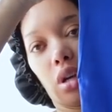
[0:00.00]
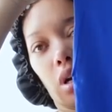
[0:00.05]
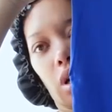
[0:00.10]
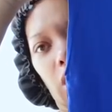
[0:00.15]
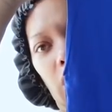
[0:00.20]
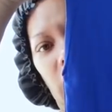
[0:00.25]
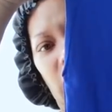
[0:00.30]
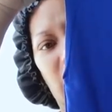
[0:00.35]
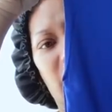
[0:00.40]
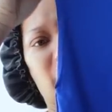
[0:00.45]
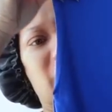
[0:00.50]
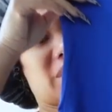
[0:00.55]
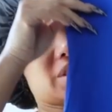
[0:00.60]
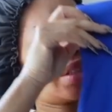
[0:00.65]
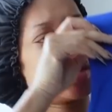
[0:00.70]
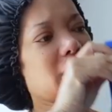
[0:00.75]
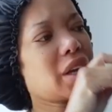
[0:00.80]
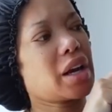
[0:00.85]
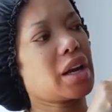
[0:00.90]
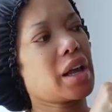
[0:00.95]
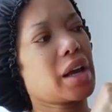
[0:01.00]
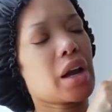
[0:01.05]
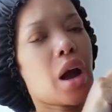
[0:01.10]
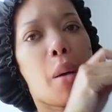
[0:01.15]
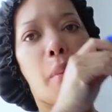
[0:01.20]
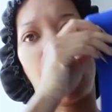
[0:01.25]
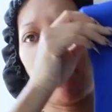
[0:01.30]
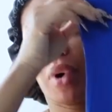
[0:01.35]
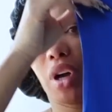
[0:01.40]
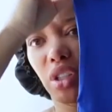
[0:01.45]
um, this is kind of like a
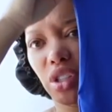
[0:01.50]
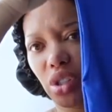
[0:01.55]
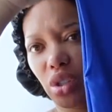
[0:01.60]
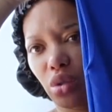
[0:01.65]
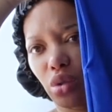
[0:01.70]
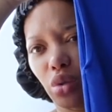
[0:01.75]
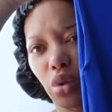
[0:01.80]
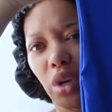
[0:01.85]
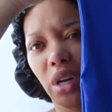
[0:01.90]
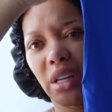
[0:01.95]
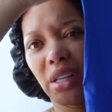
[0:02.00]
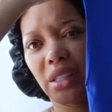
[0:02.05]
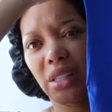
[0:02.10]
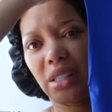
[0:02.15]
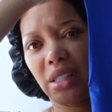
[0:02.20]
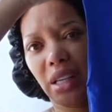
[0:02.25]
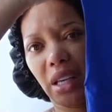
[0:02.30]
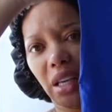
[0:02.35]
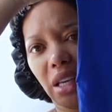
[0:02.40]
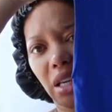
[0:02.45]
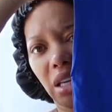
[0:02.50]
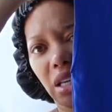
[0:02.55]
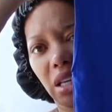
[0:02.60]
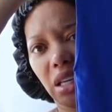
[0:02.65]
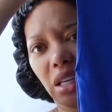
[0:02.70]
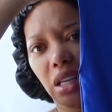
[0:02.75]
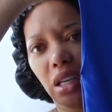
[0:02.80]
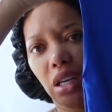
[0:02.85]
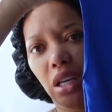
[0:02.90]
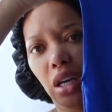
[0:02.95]
muscle
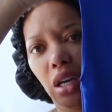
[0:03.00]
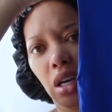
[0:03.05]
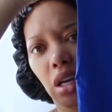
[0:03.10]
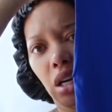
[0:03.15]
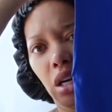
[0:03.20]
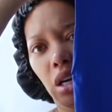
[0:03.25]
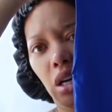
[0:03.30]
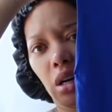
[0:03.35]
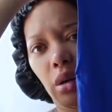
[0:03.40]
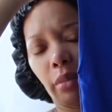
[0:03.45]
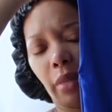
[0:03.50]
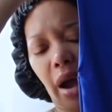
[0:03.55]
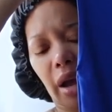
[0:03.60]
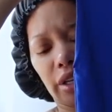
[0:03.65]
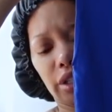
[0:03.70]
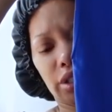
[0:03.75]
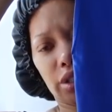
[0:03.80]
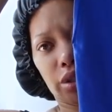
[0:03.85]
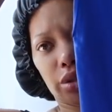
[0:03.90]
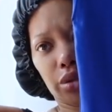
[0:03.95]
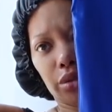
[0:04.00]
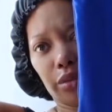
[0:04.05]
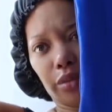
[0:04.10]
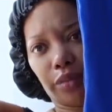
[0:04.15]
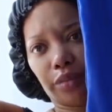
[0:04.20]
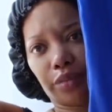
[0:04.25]
tee bodysuit.